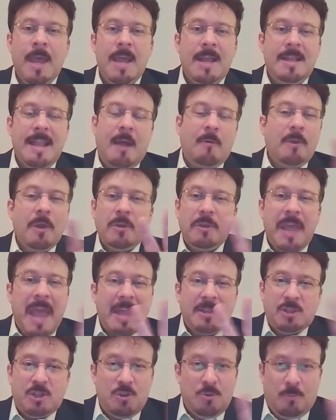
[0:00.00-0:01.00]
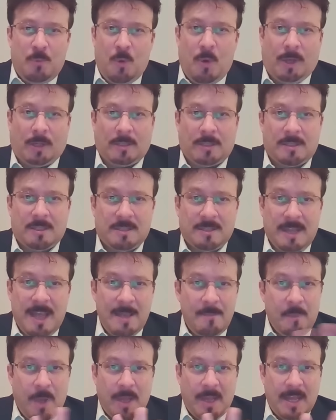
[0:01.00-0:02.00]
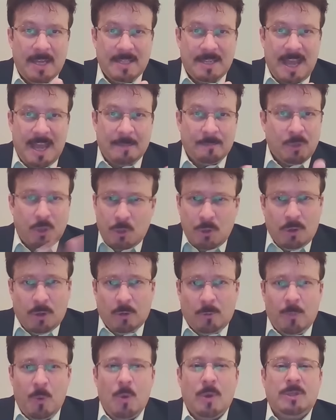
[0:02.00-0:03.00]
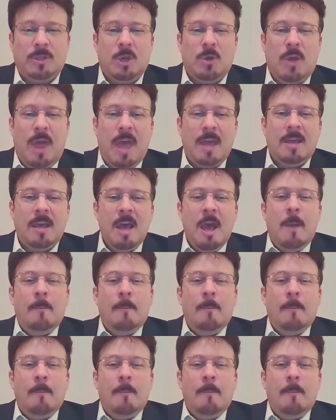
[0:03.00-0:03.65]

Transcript: Now, he only had 2 points in Monday's game. Two little points, okay?